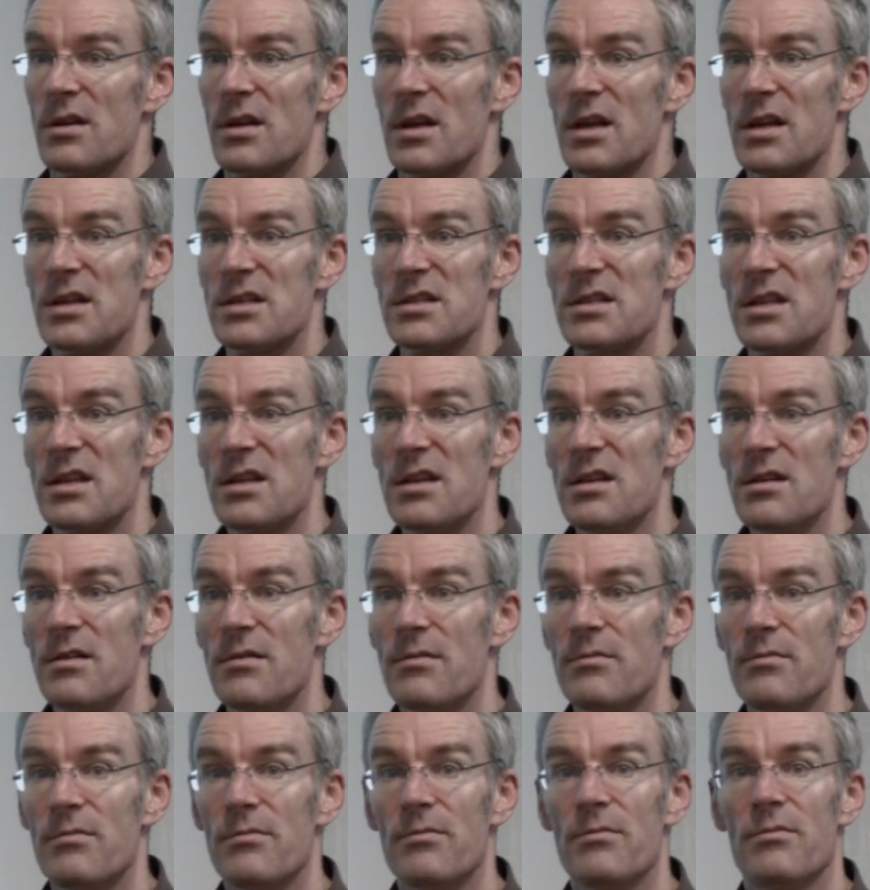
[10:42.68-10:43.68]
is the
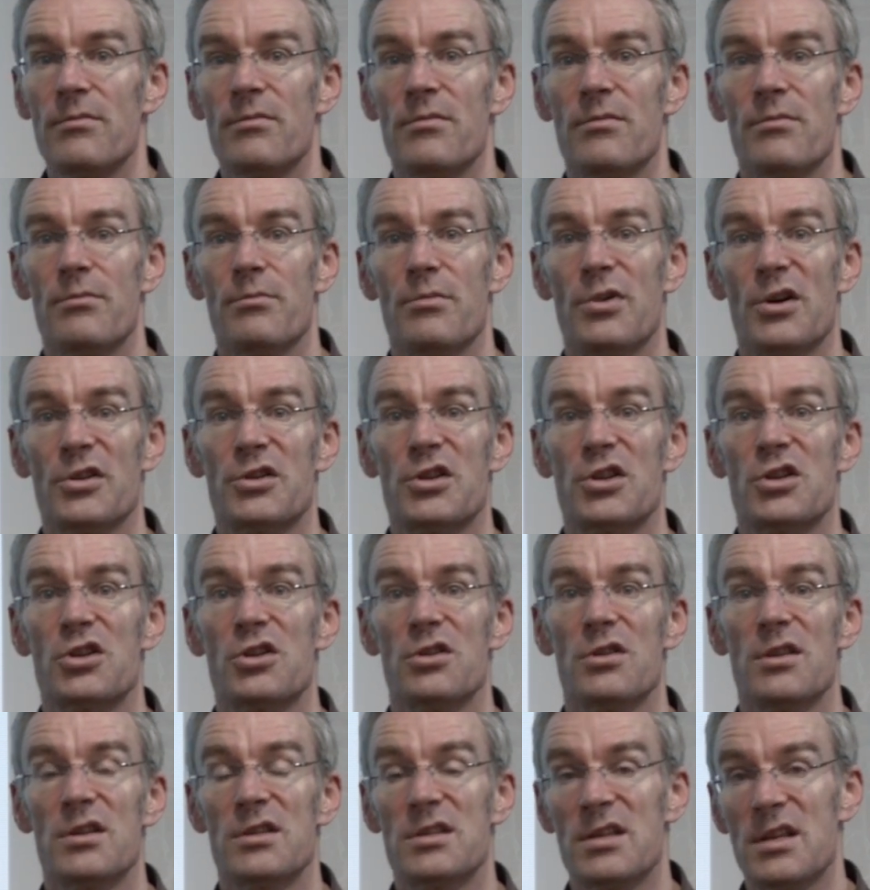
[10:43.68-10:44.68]

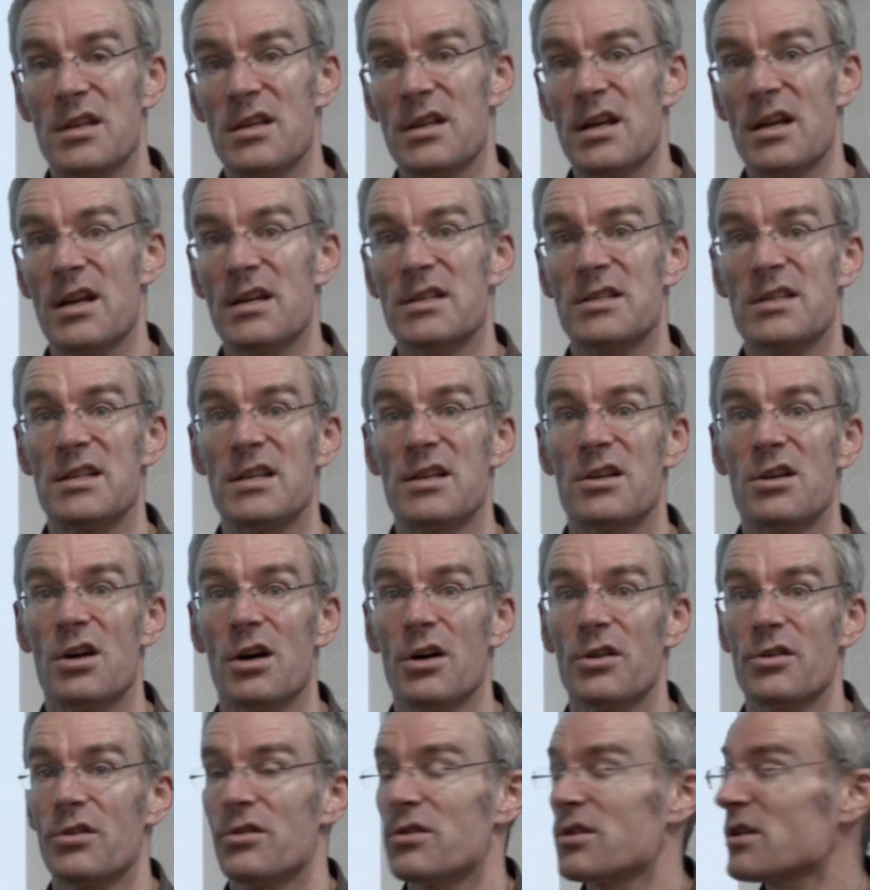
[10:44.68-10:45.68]
partition, is the SD
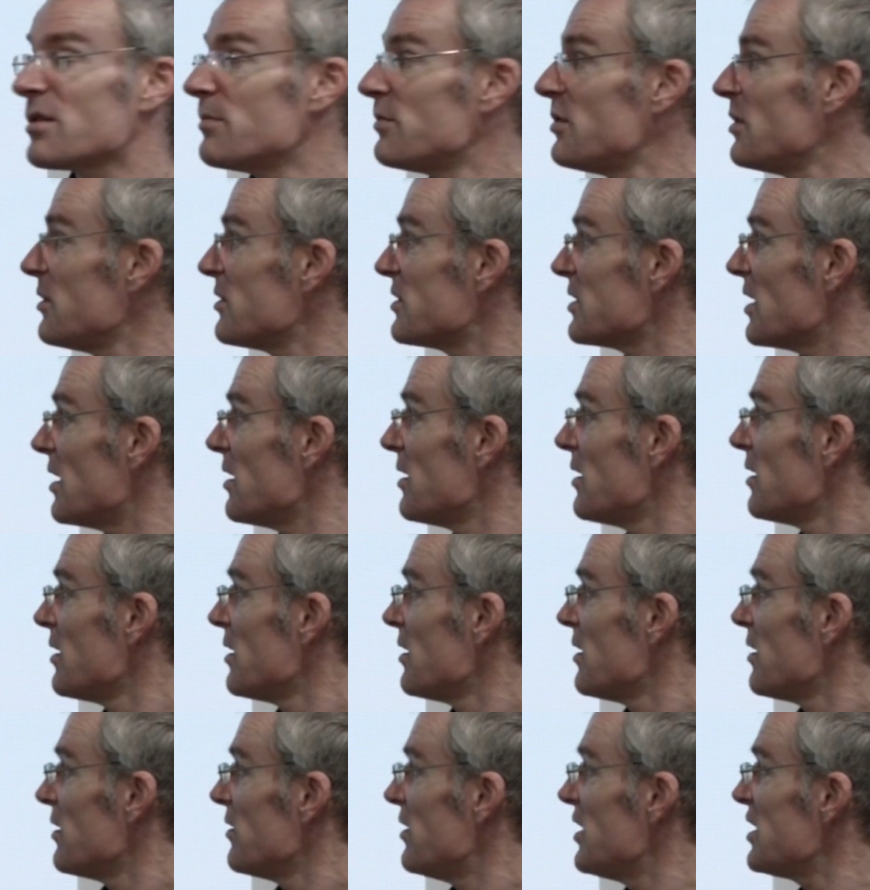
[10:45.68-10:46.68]
card on the computer.
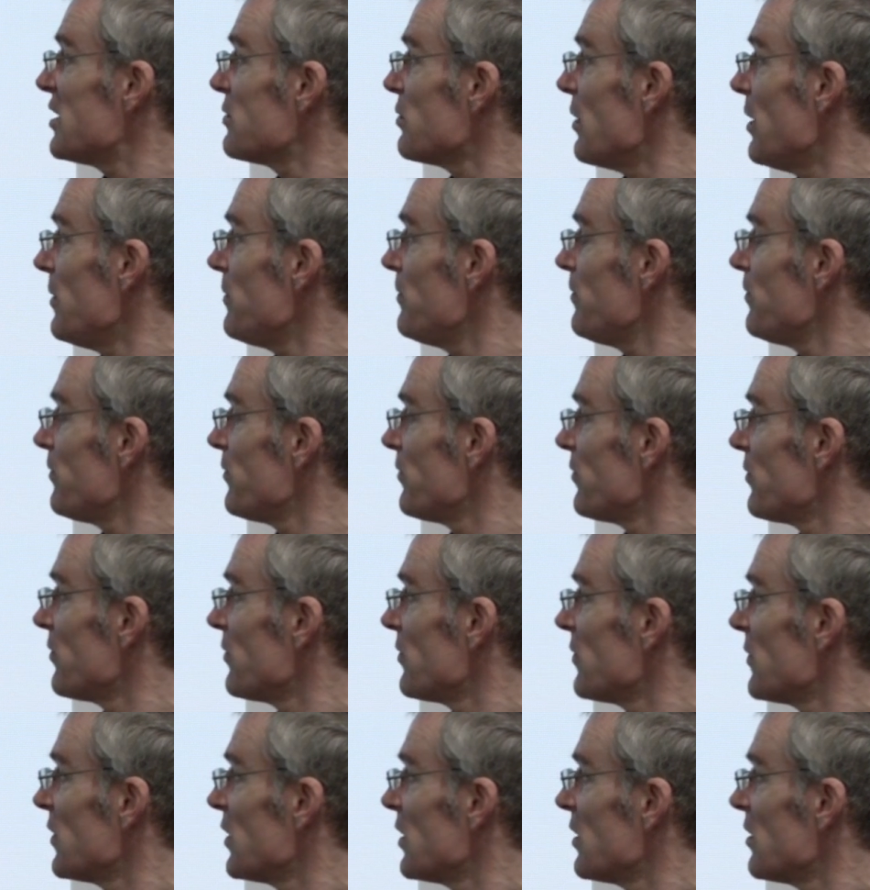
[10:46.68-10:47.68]
This one,
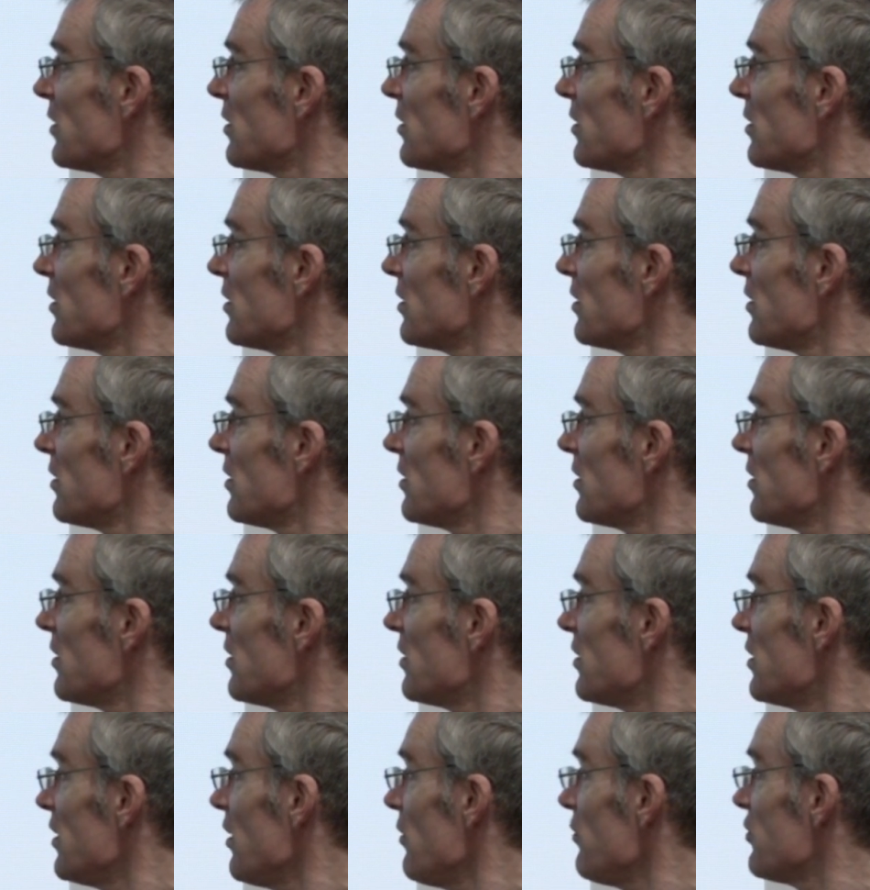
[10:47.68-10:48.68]

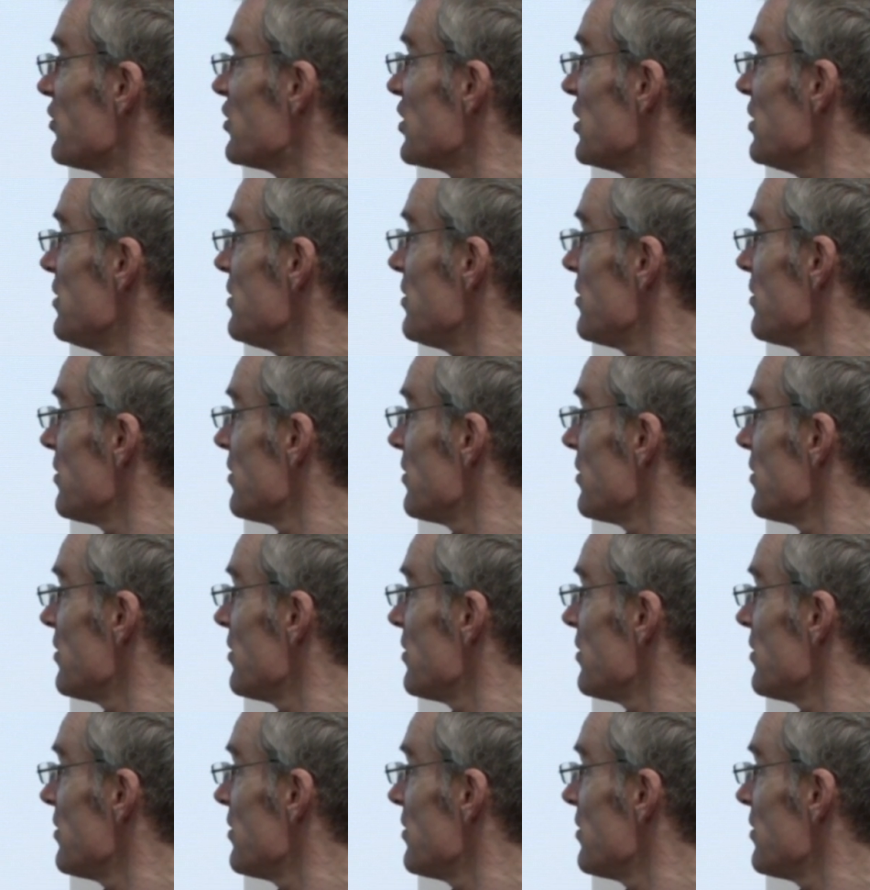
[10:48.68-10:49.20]
the origin,